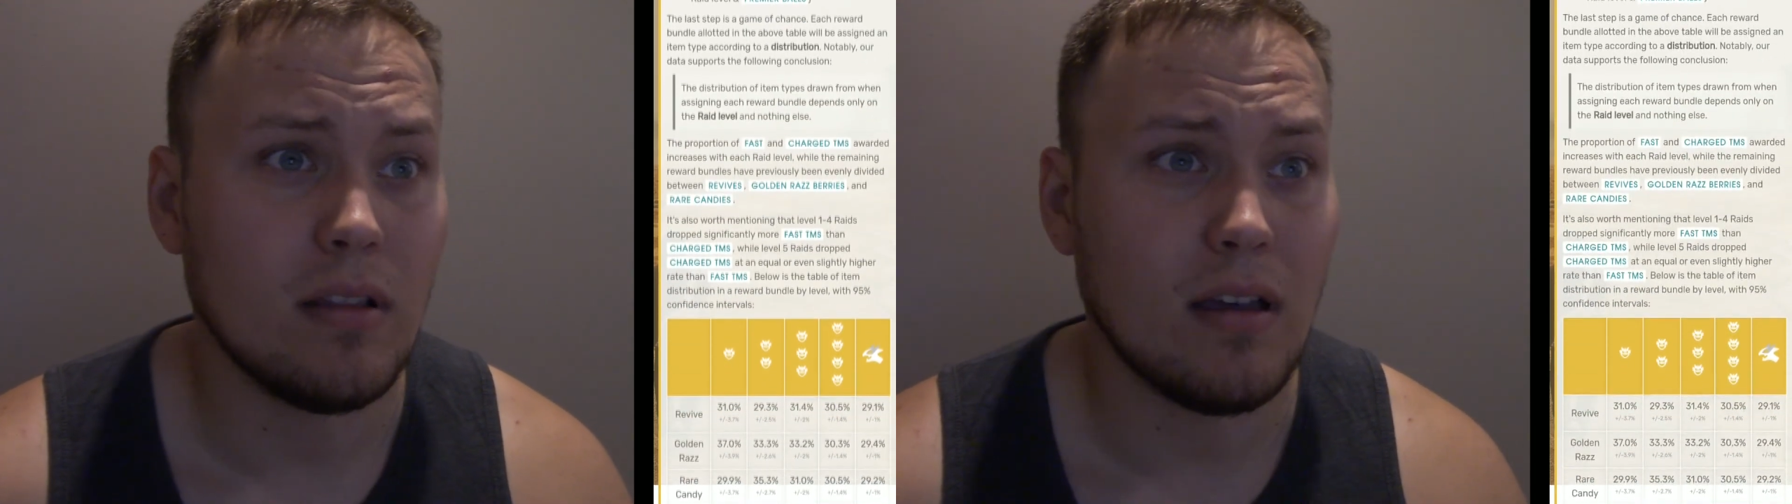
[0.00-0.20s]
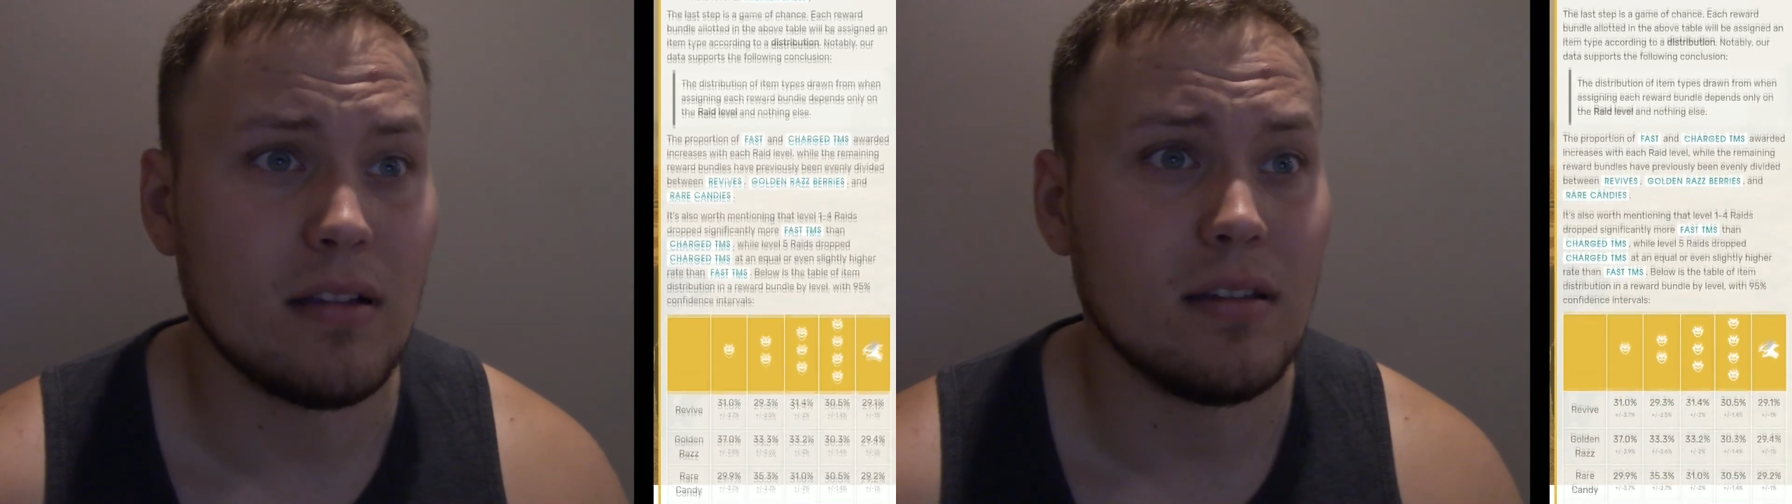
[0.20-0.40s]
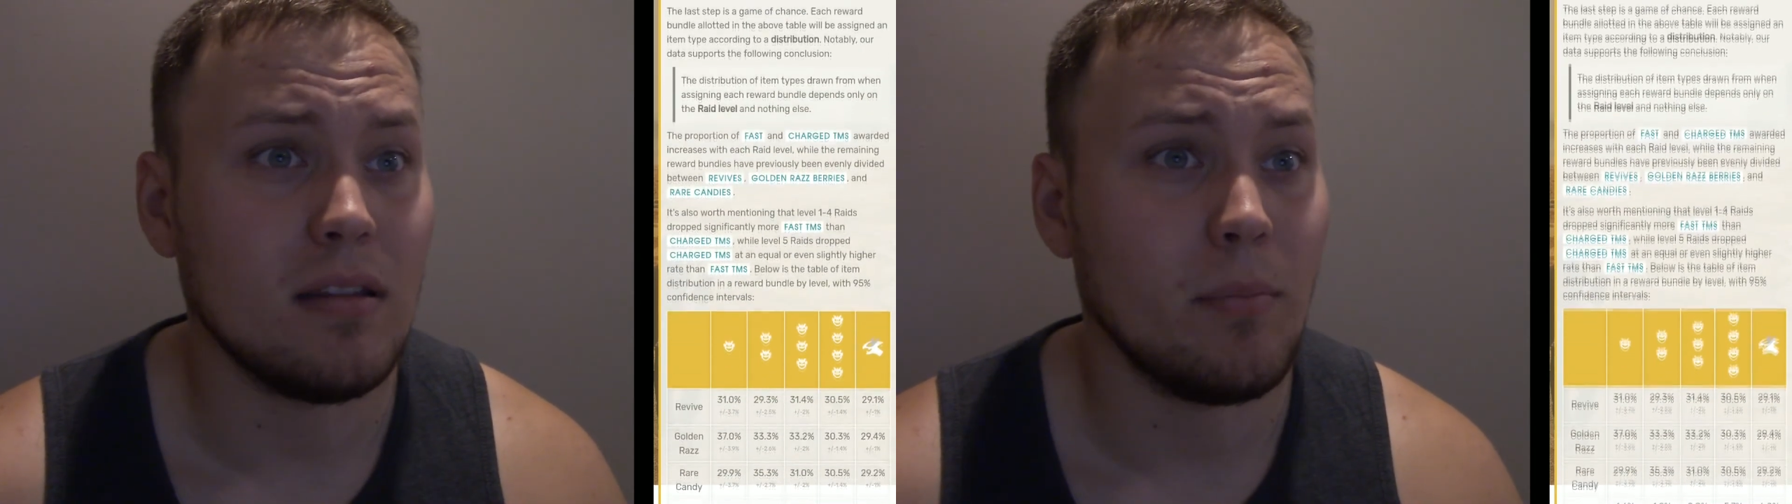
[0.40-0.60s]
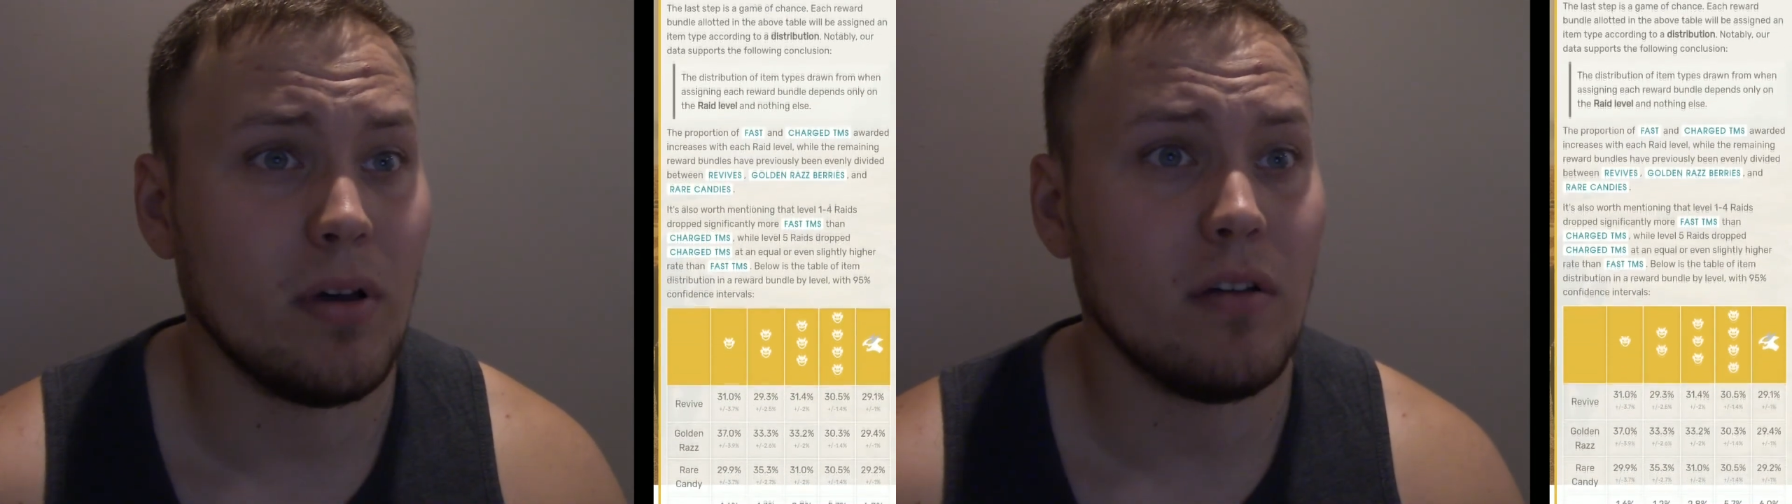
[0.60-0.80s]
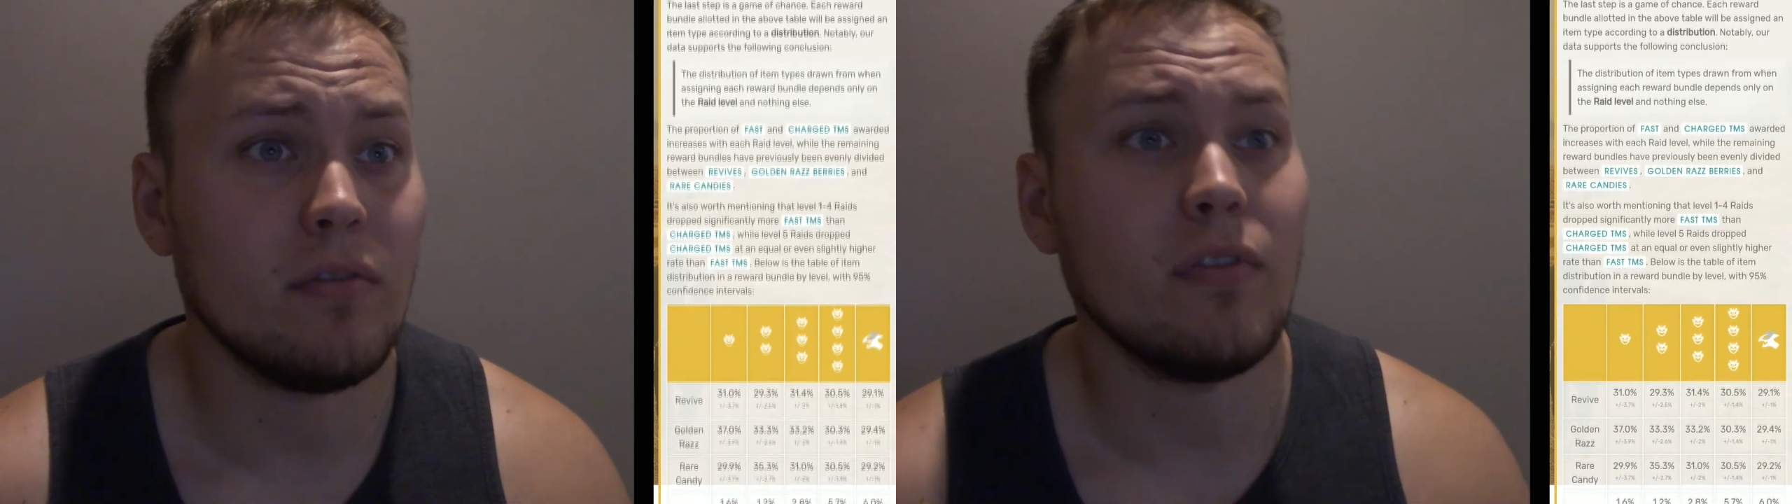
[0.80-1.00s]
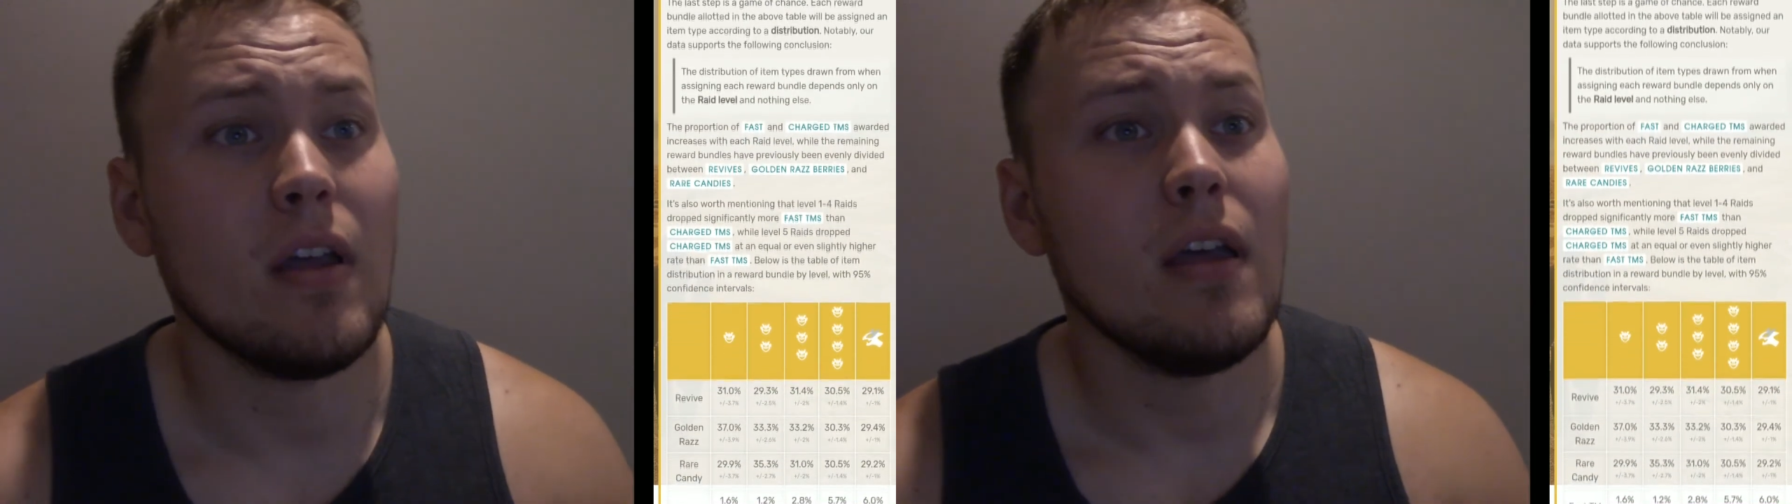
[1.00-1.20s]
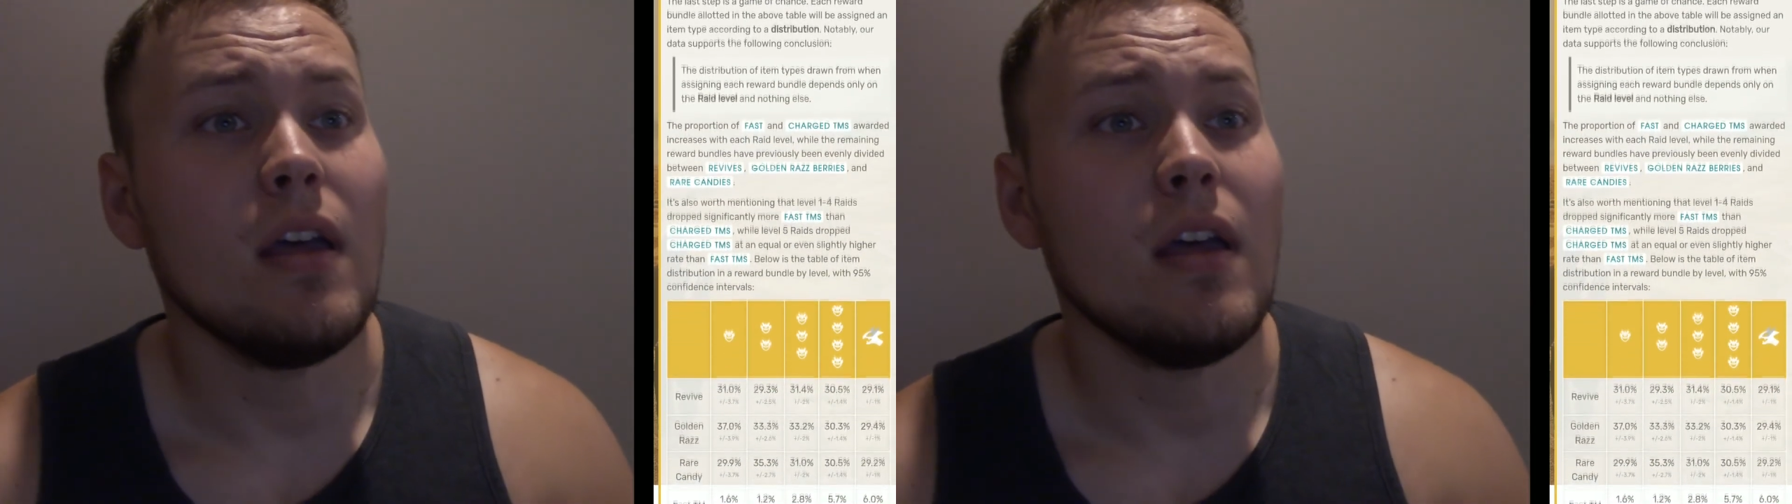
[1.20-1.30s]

allotted in the above